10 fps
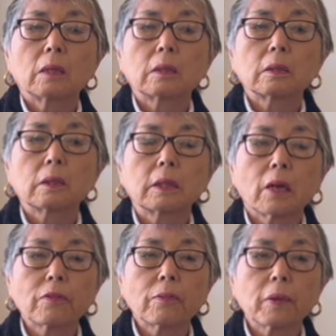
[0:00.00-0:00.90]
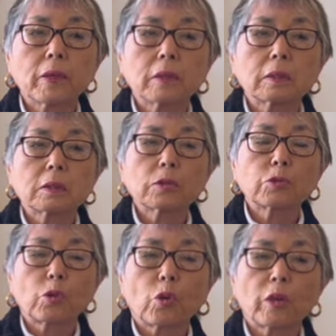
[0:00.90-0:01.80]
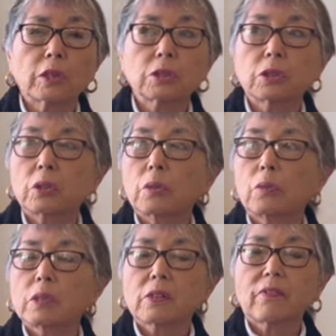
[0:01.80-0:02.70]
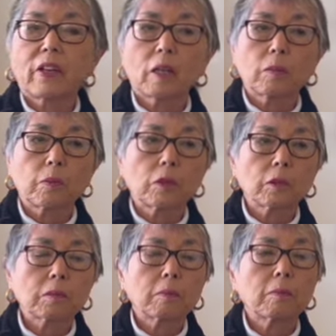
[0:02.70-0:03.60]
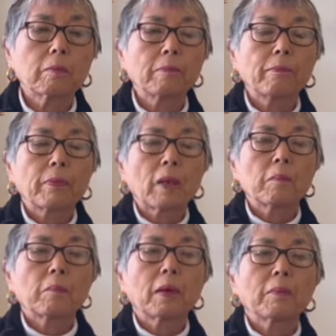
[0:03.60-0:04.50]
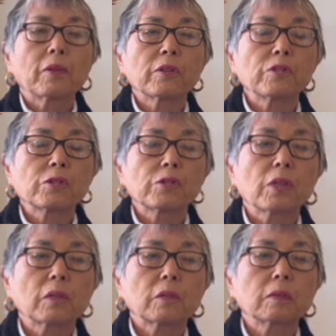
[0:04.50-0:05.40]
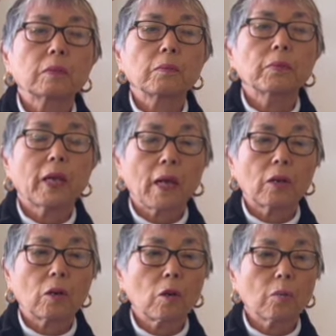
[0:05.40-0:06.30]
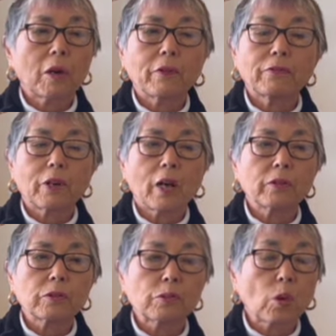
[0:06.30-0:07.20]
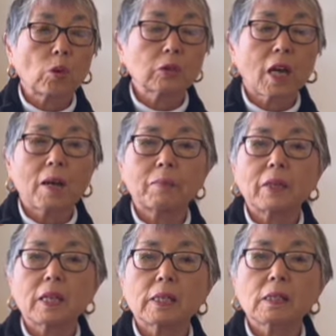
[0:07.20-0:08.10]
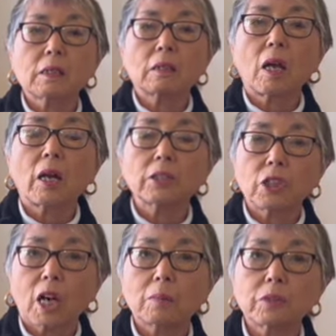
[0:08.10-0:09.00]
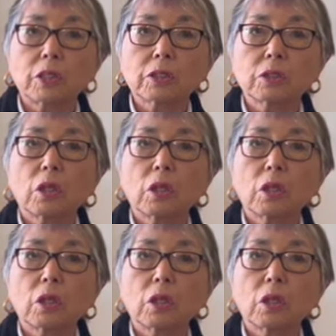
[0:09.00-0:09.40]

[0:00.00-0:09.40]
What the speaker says: The government storage was available. My mother's piano, my father's roll-top desk, large objects